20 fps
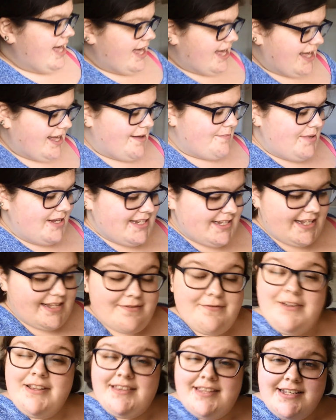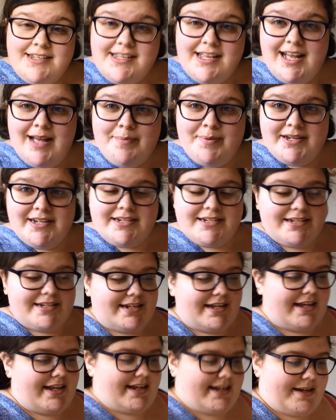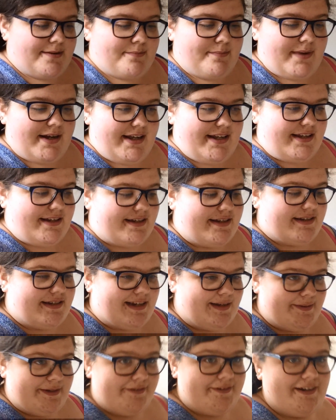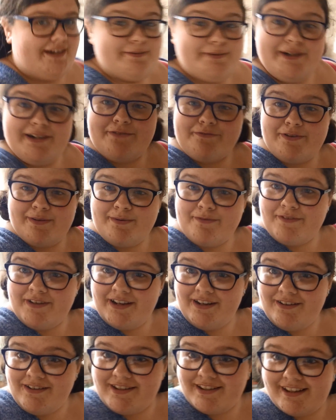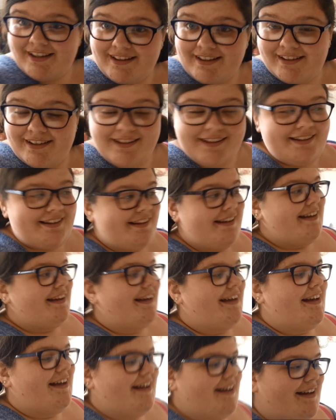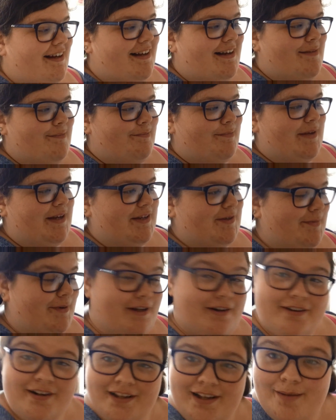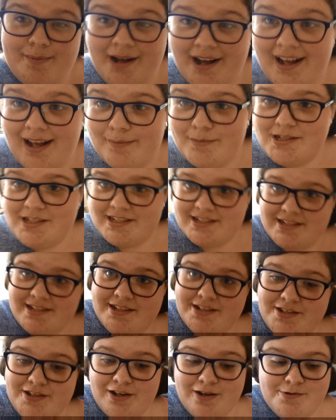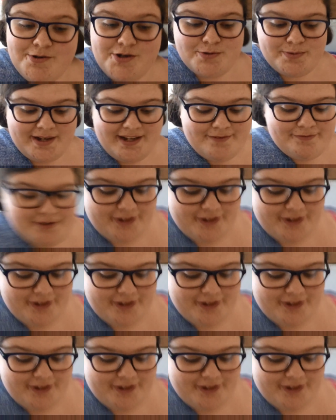Uh, basically, fun things are happening today. Maia is coming around we're going to film a video together. Um, spoiler alert about Hamilton, so just waiting